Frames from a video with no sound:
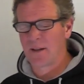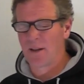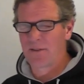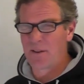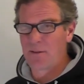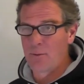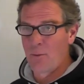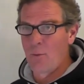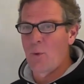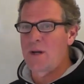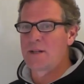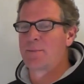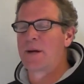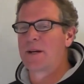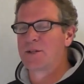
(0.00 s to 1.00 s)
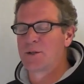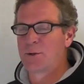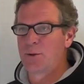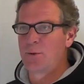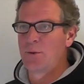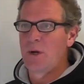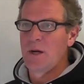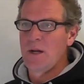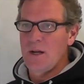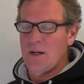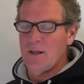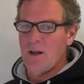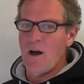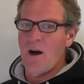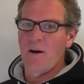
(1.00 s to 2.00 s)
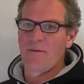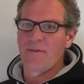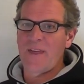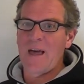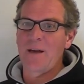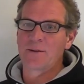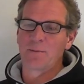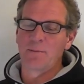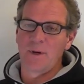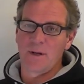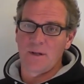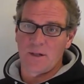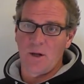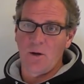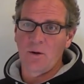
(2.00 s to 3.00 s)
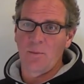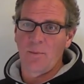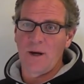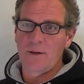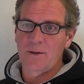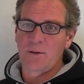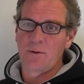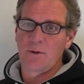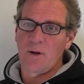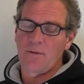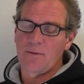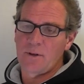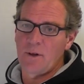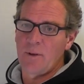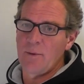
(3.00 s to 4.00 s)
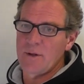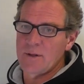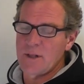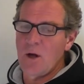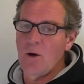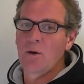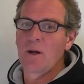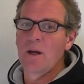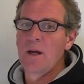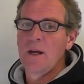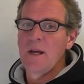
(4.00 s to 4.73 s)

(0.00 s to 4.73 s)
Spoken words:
I think the runway is about 2,500 metres long, about 2.5 kilometres long,